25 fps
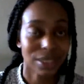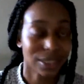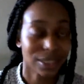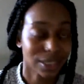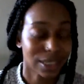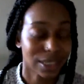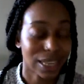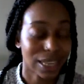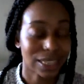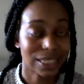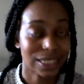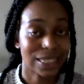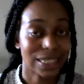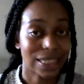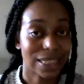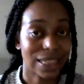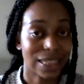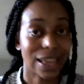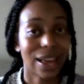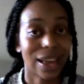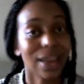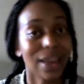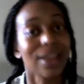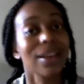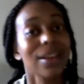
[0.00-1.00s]
seed. So that's
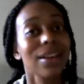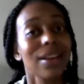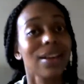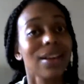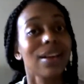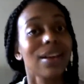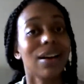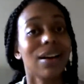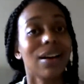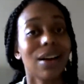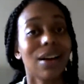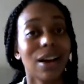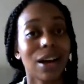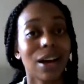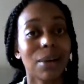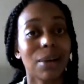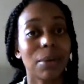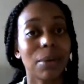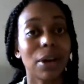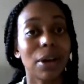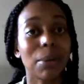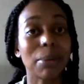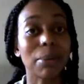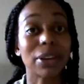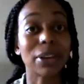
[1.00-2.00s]
in there.
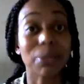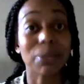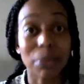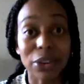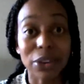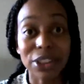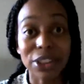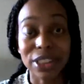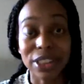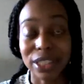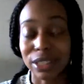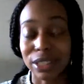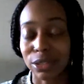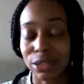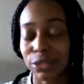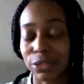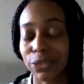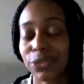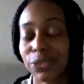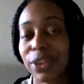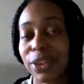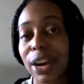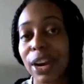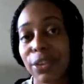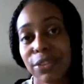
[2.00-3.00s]
A milk
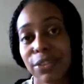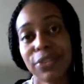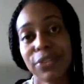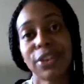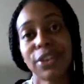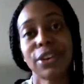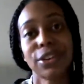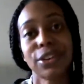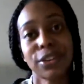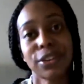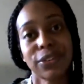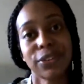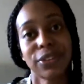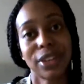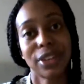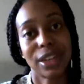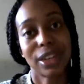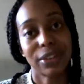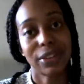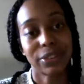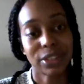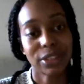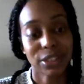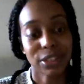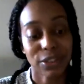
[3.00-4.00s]
thistle, very, very good for the
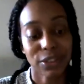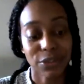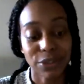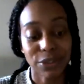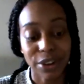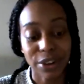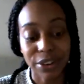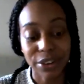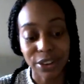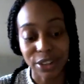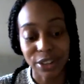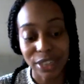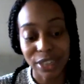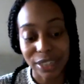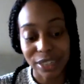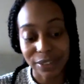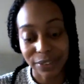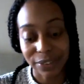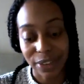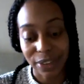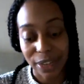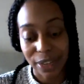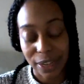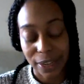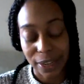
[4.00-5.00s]
liver. So a very good
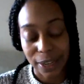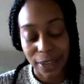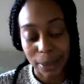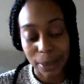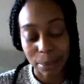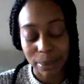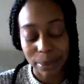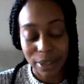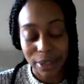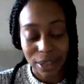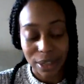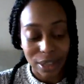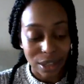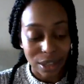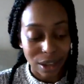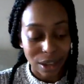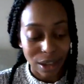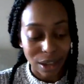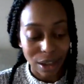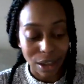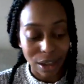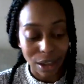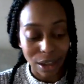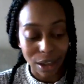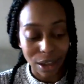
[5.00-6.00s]
liver herb.
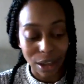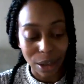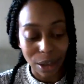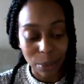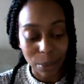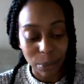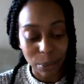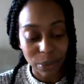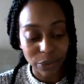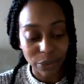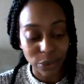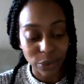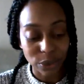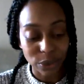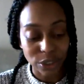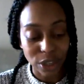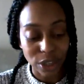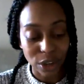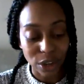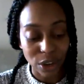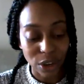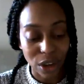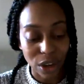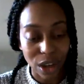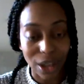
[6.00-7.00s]
We've
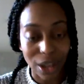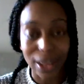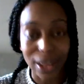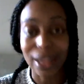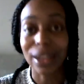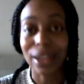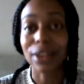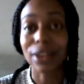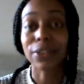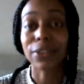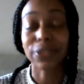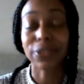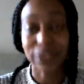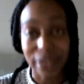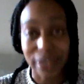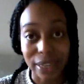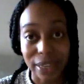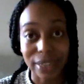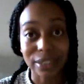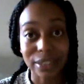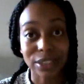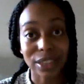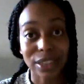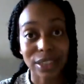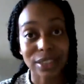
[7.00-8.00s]
also got our
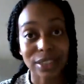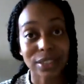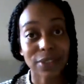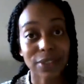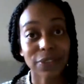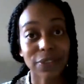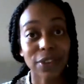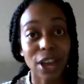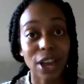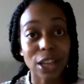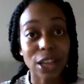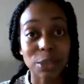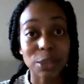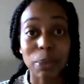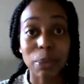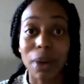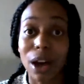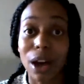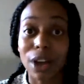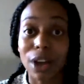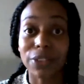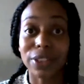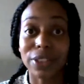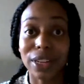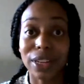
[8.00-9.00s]
LLV, so that's the first
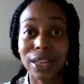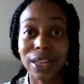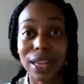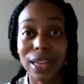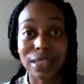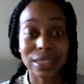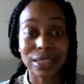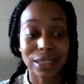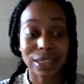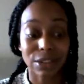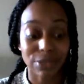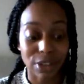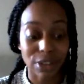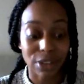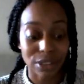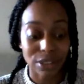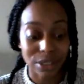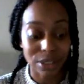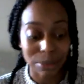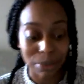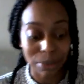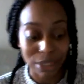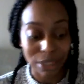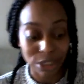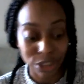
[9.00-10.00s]
part of the cleanse that
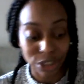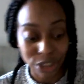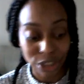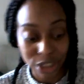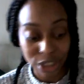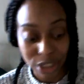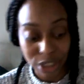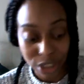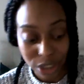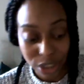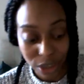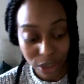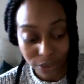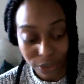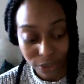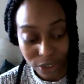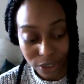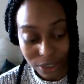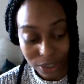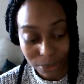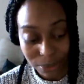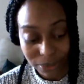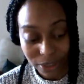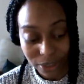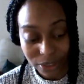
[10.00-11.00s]
Rozy mentioned. So I've
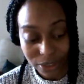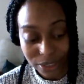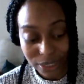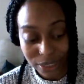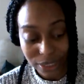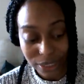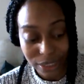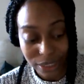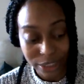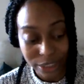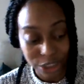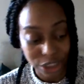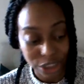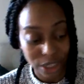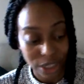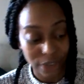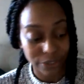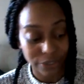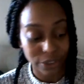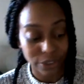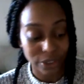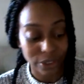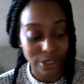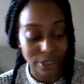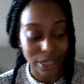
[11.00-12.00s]
got some of those here to
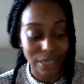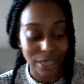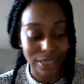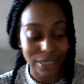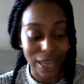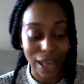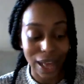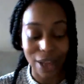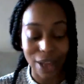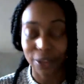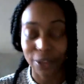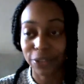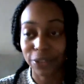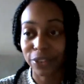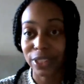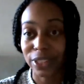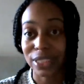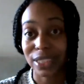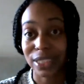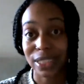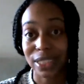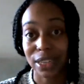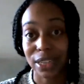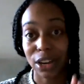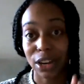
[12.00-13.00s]
share with you. So that's
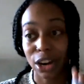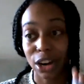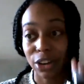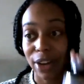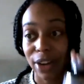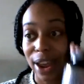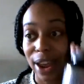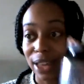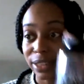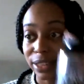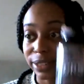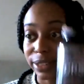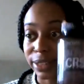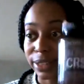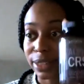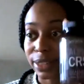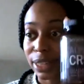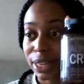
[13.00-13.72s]
Alpha CRS.